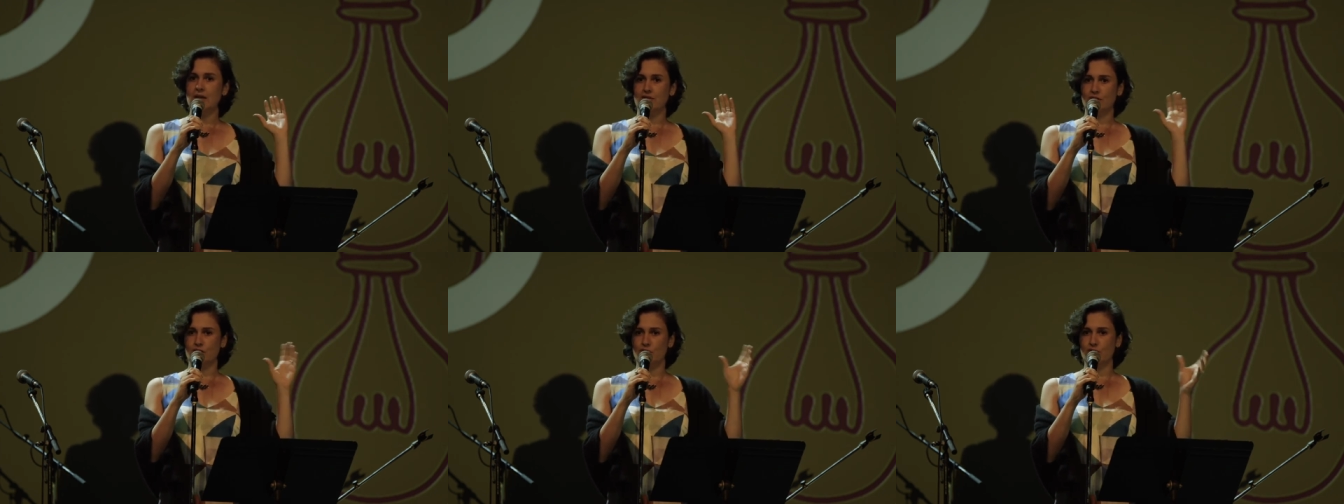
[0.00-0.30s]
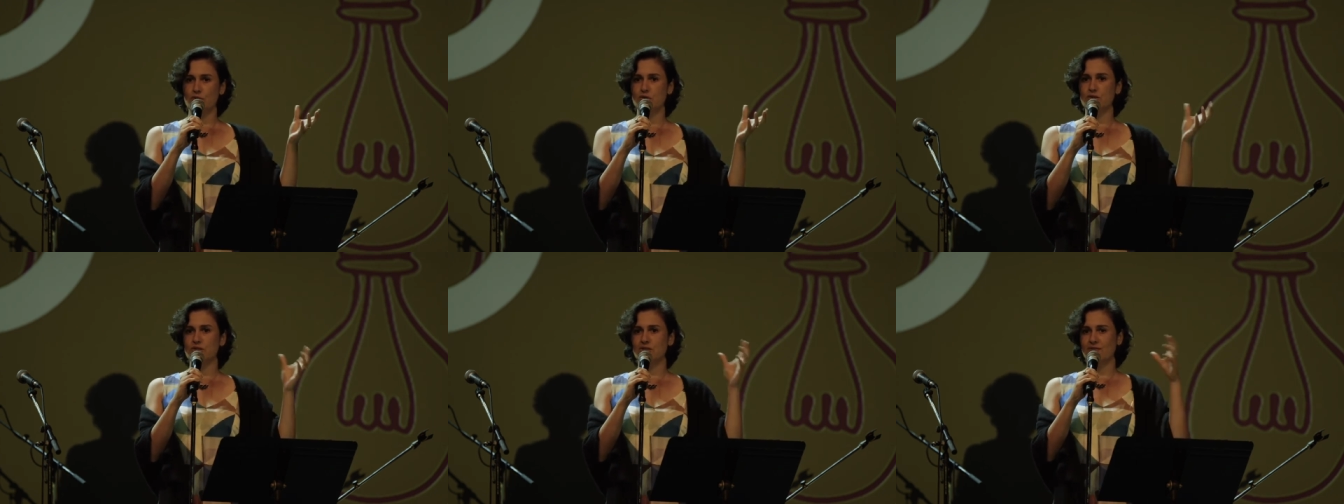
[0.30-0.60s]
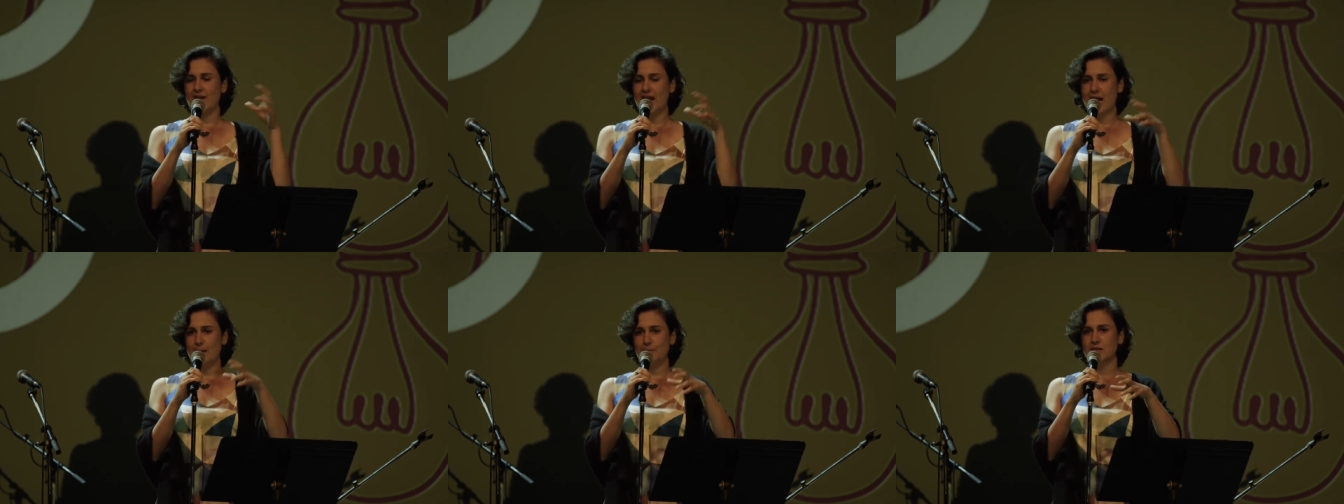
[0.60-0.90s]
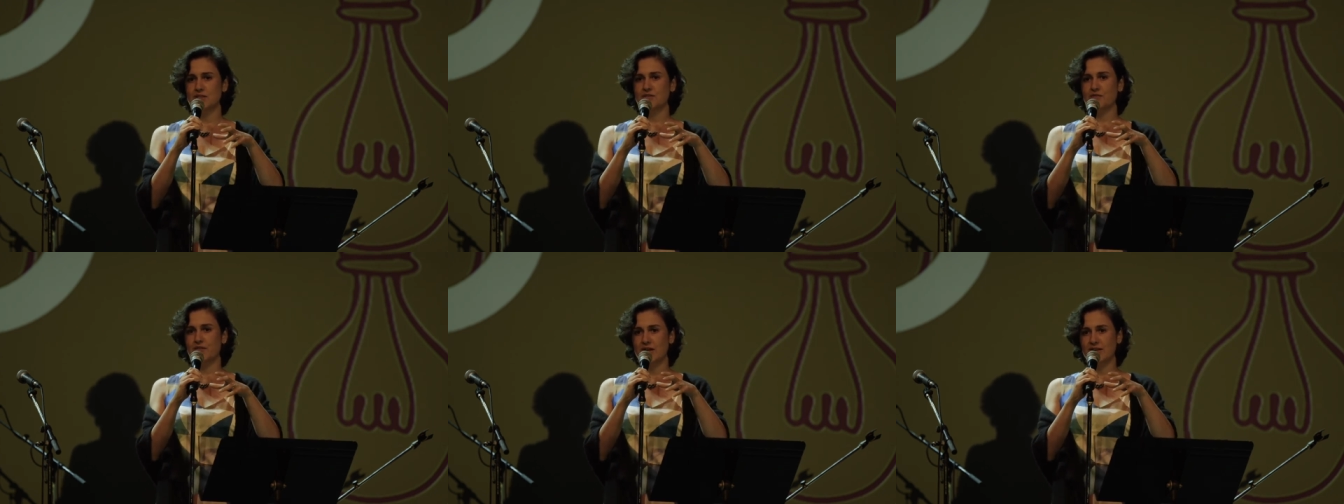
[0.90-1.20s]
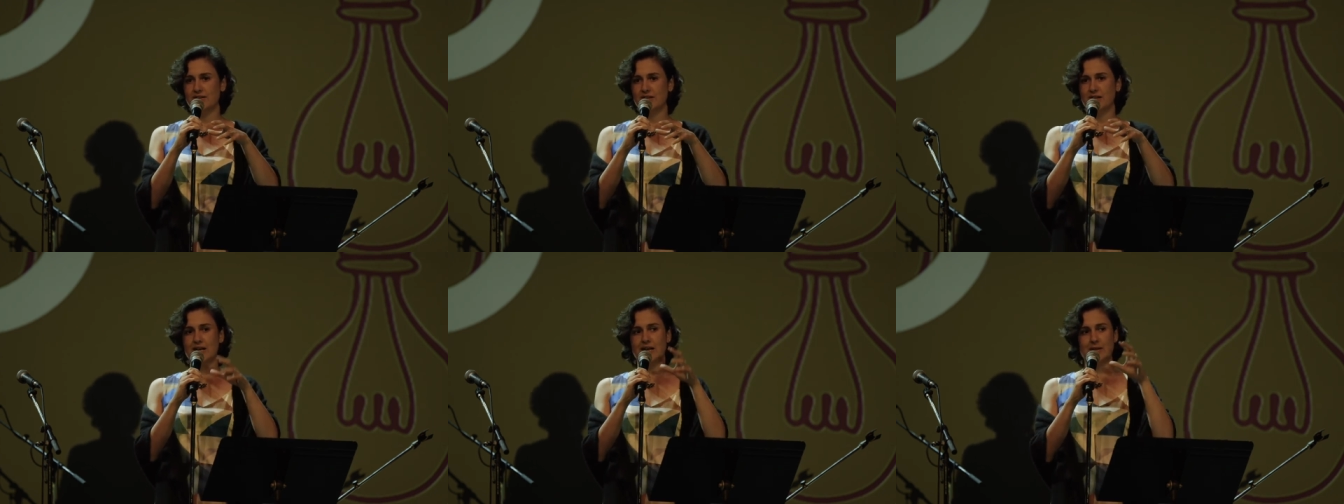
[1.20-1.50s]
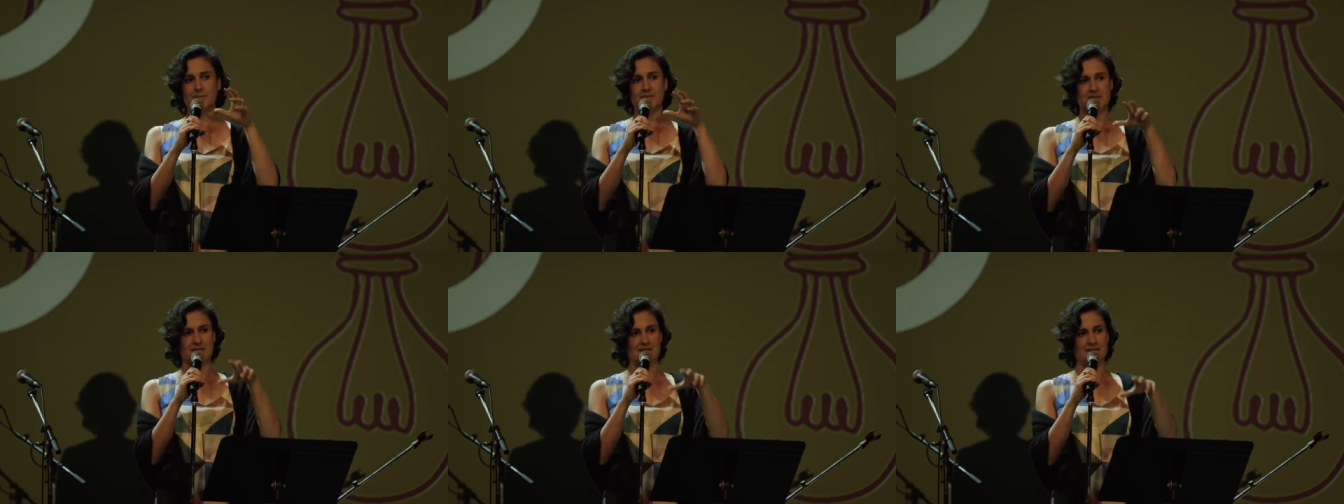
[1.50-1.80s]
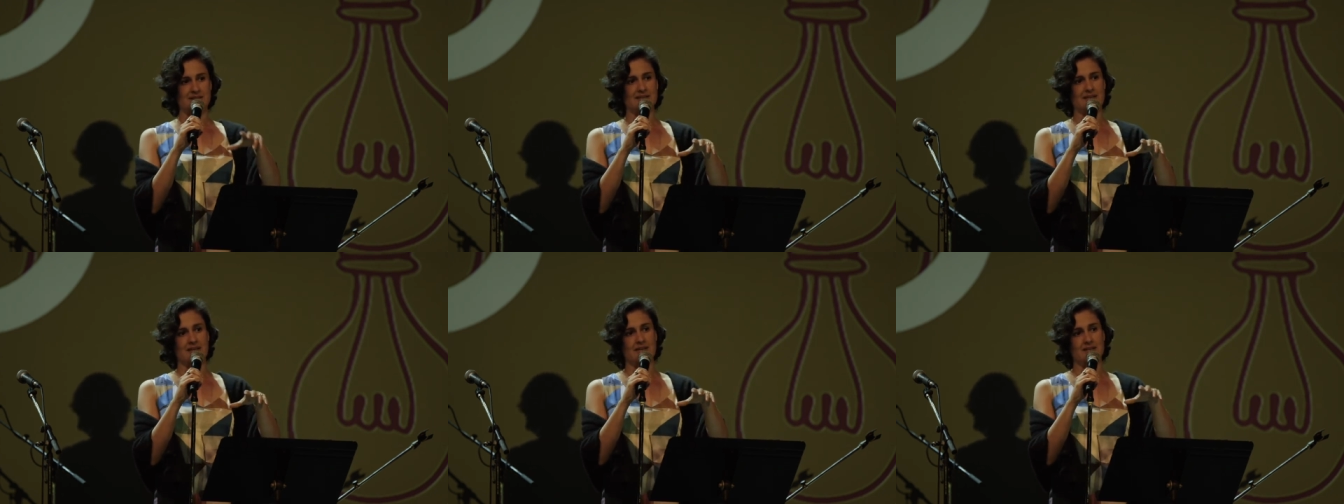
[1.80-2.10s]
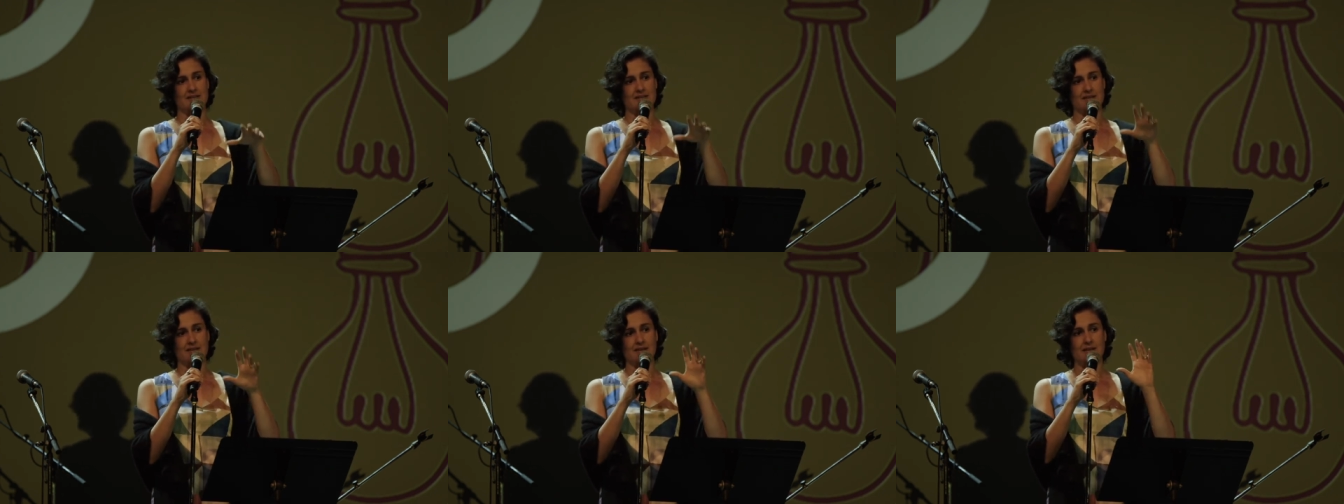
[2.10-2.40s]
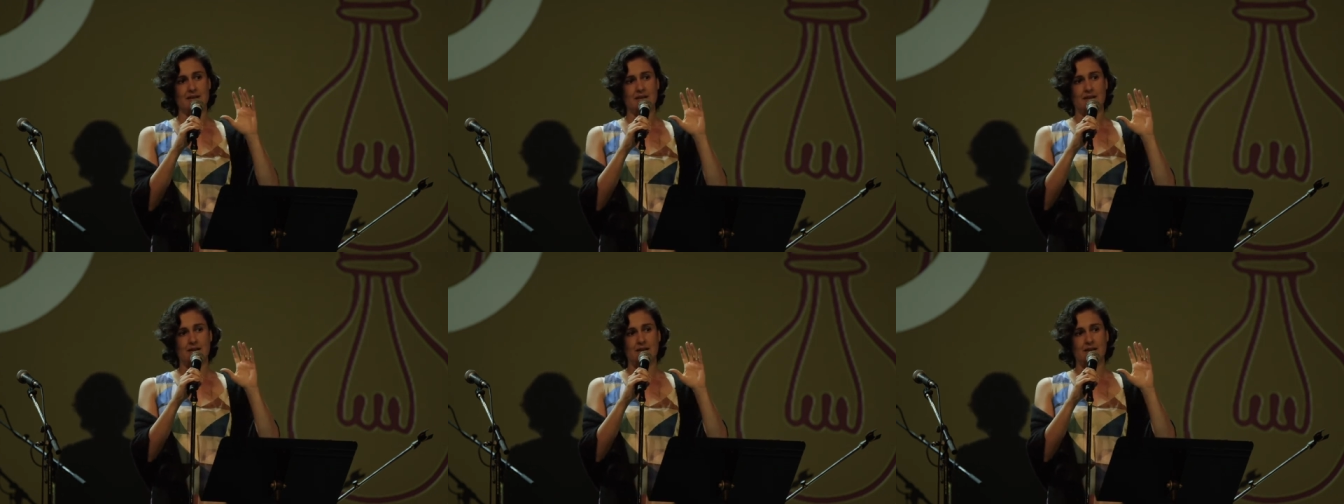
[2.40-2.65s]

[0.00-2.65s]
the ghost of Hamlet's father comes and says that